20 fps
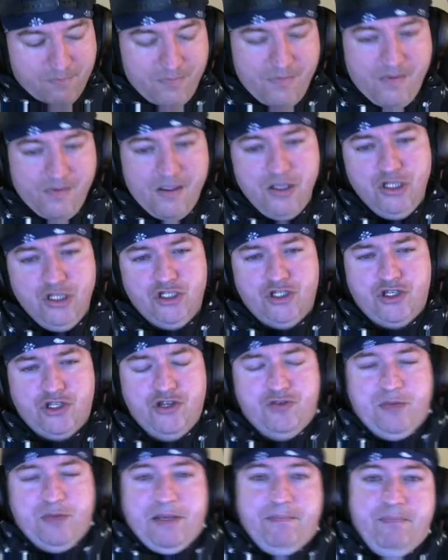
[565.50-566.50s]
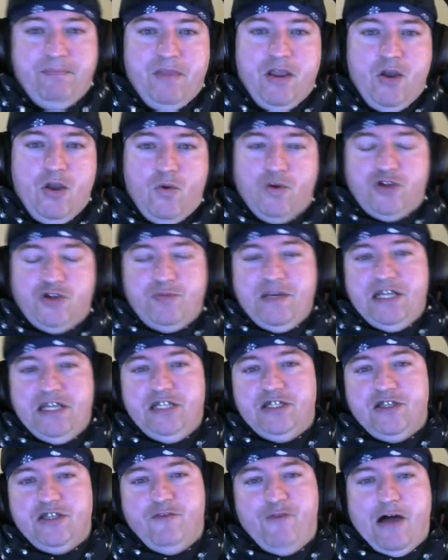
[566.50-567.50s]
Excuse me. Which means
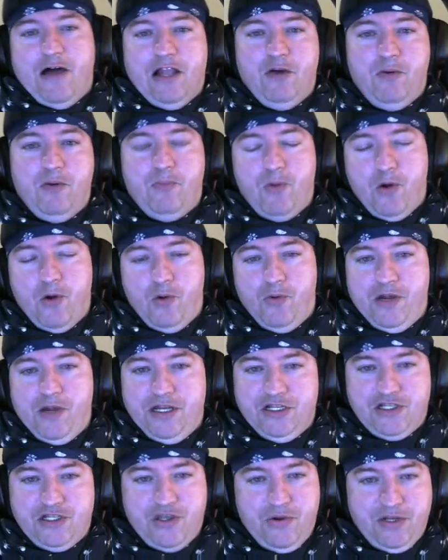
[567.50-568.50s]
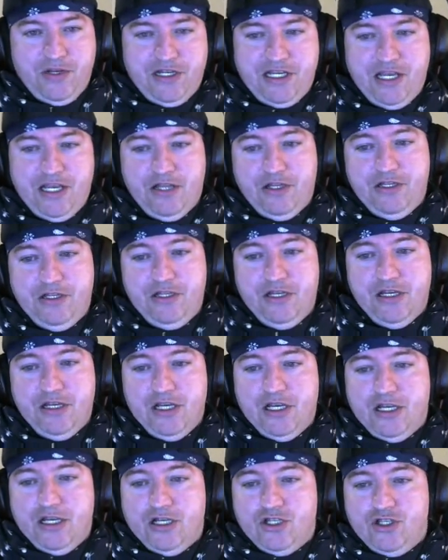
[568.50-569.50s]
the follow-up whirlwind is going to kill it.
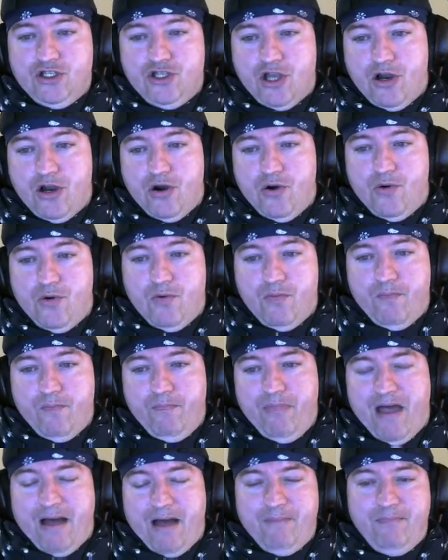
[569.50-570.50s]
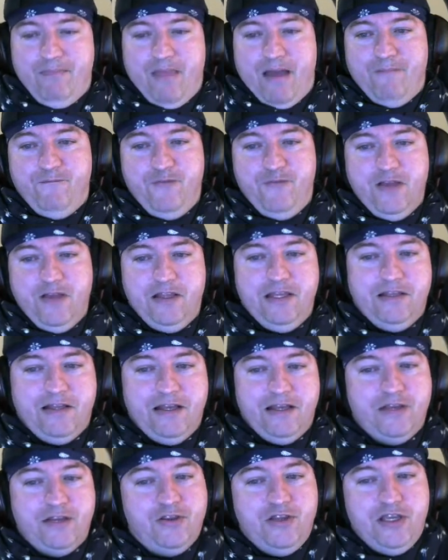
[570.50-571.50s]
So I'm feeling
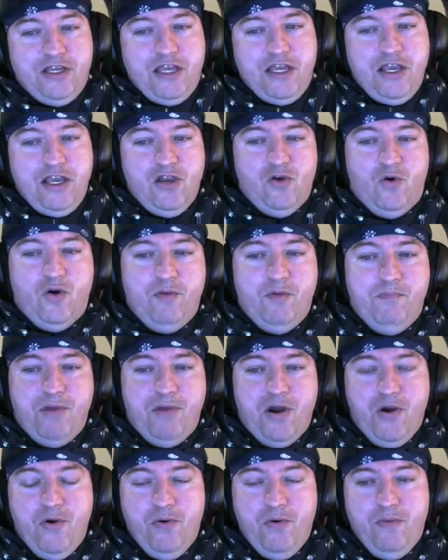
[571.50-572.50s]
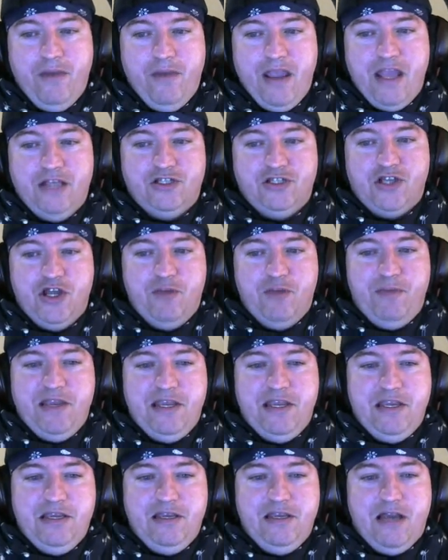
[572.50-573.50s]
like the Eagle Horn Bow is going to
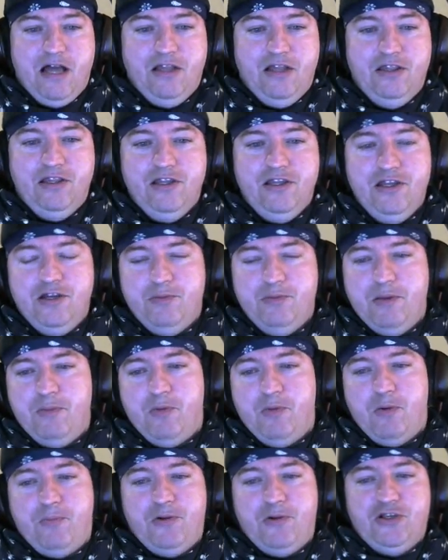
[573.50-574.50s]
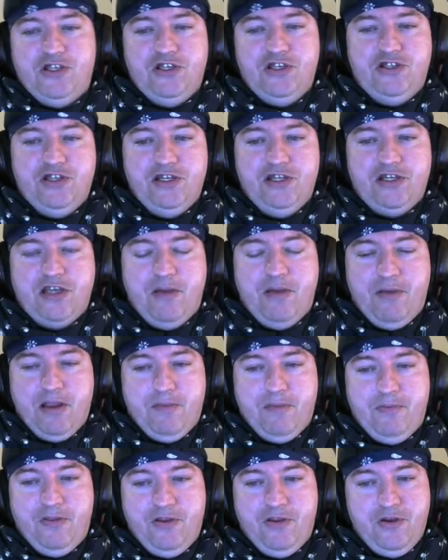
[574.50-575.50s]
be a little bit more persistent coming up
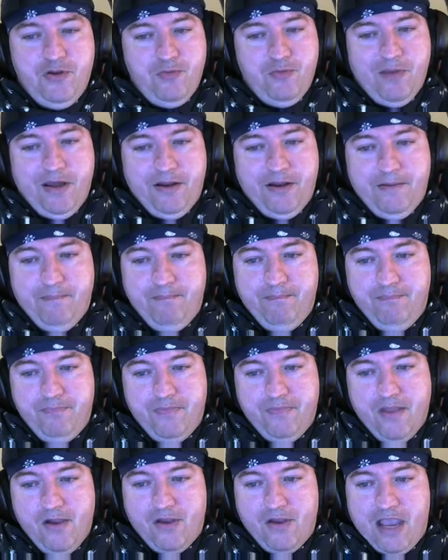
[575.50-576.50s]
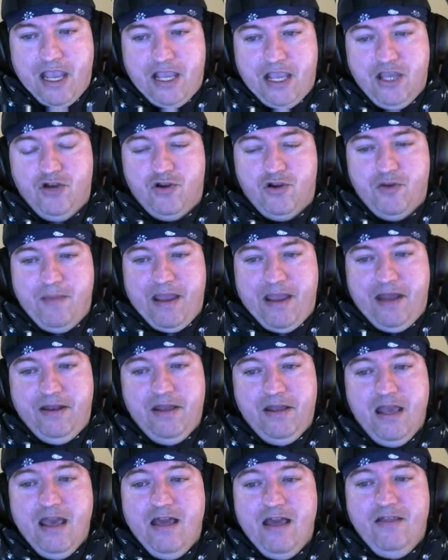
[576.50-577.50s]
in the new meta. Okay, Kill Command.
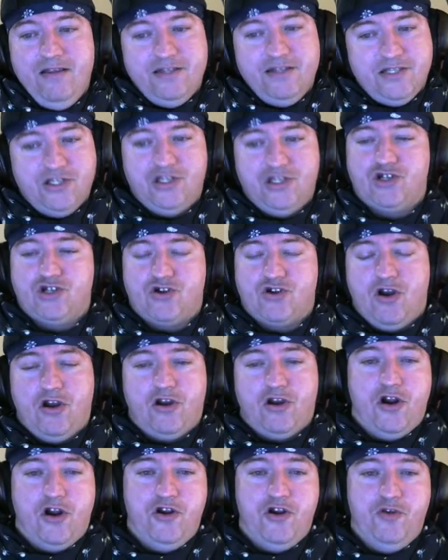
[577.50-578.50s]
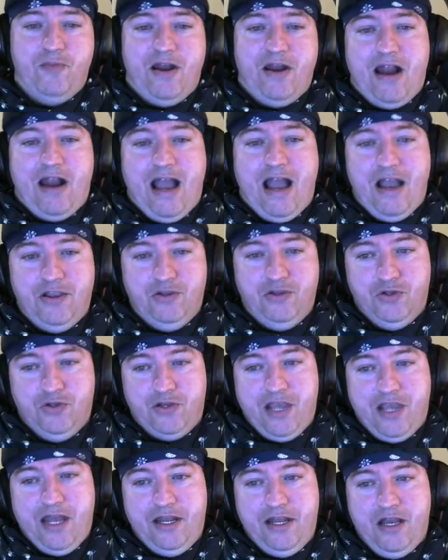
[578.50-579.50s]
This is a strong card no matter how you look
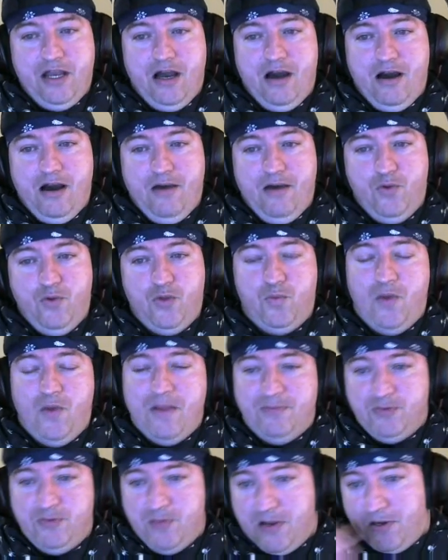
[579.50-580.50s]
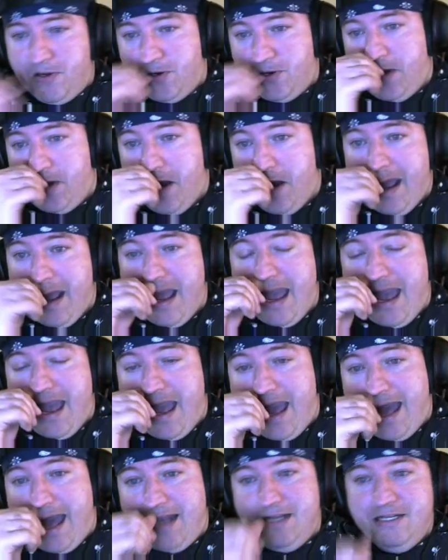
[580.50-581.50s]
at it. With Web Spinner
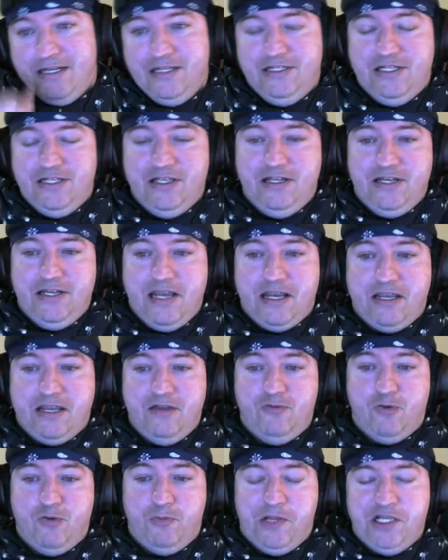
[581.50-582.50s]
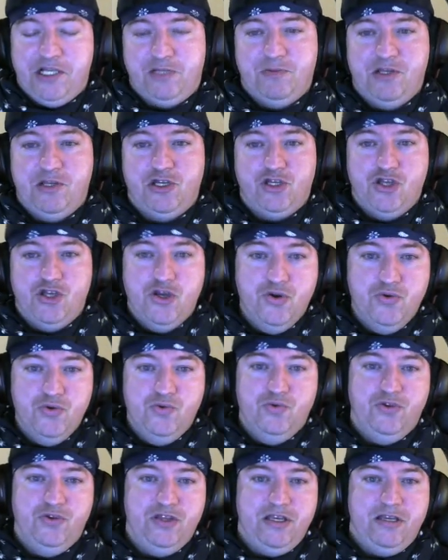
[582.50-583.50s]
added into the deck in replacement to
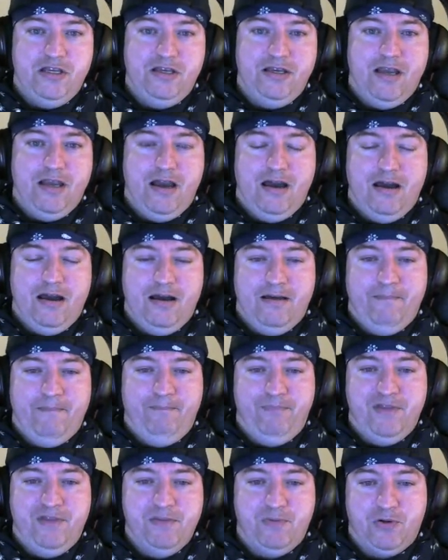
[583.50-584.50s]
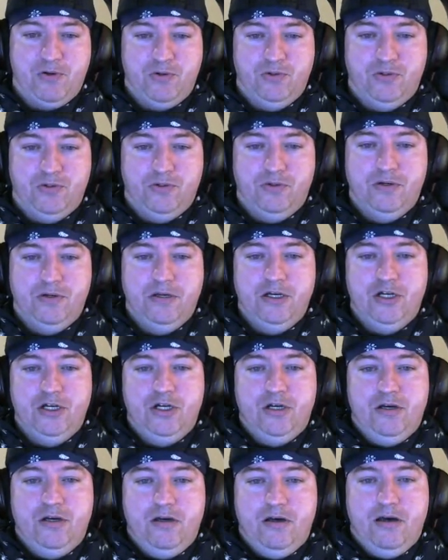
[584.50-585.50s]
the typical
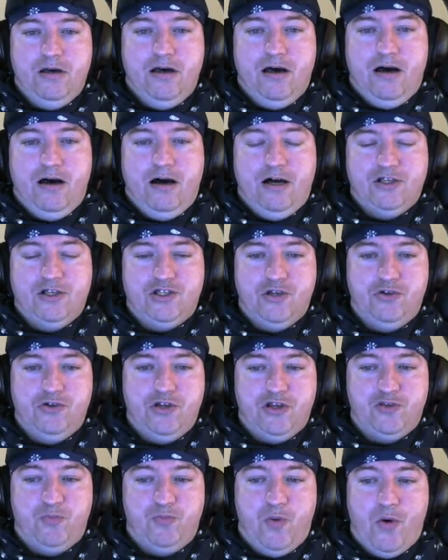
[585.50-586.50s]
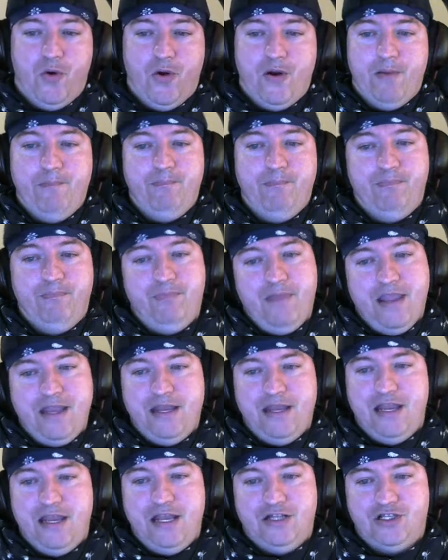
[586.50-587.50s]
Stone Touch Boar,
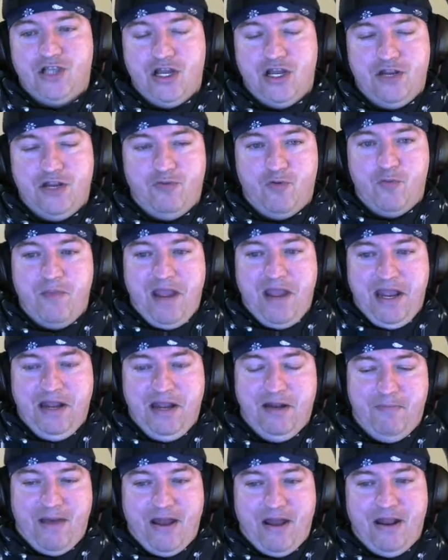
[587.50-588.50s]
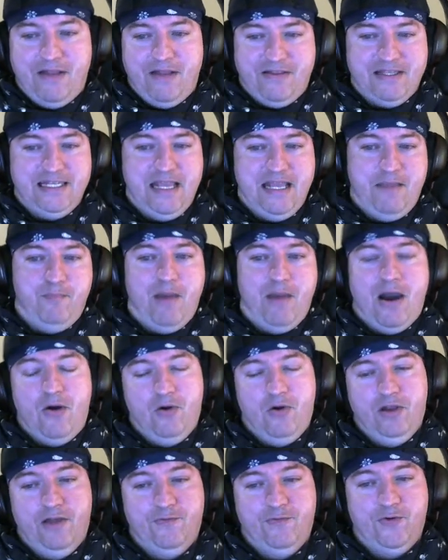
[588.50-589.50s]
it's going to remain about at the same power
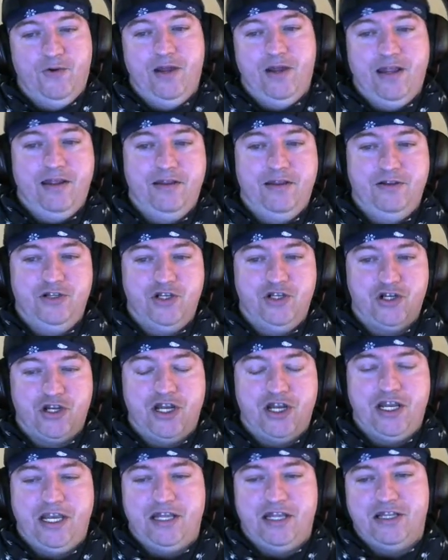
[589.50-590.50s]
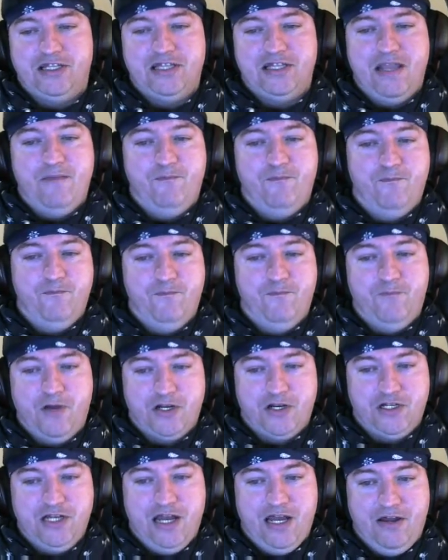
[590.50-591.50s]
level, and you're going to get the same
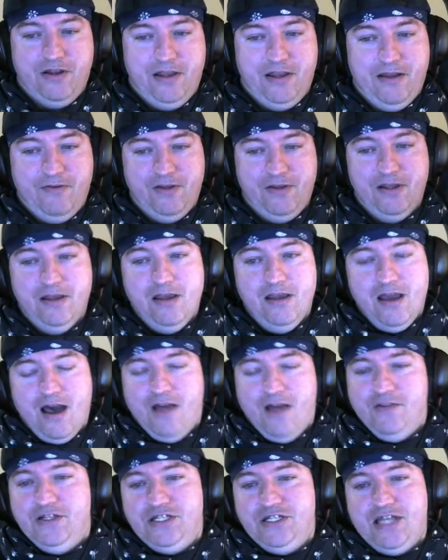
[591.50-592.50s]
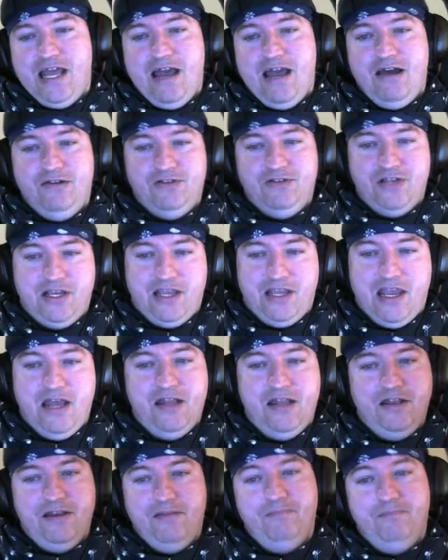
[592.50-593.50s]
functionality out of it. Unleash the Hounds,
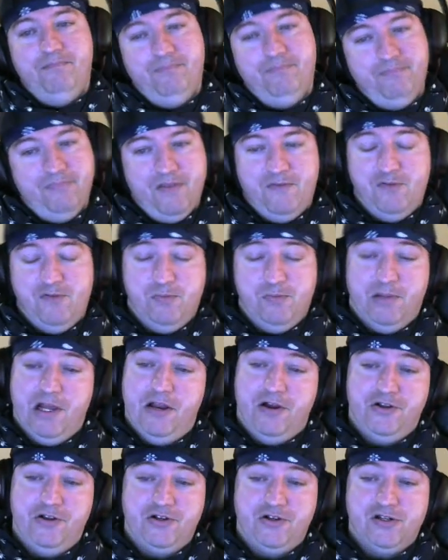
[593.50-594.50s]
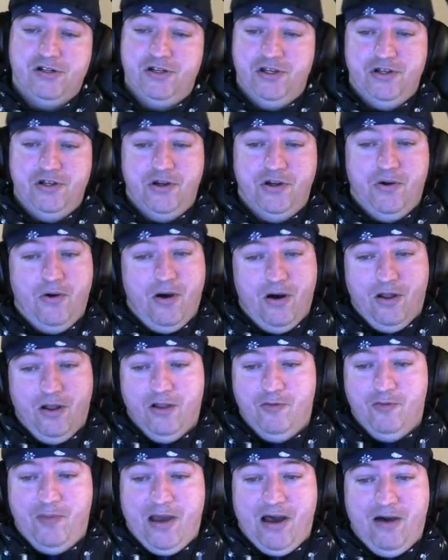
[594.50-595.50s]
again, if you play Hunter, you know all
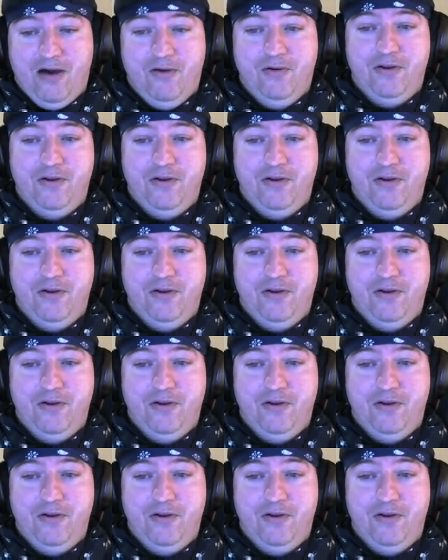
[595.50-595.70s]
about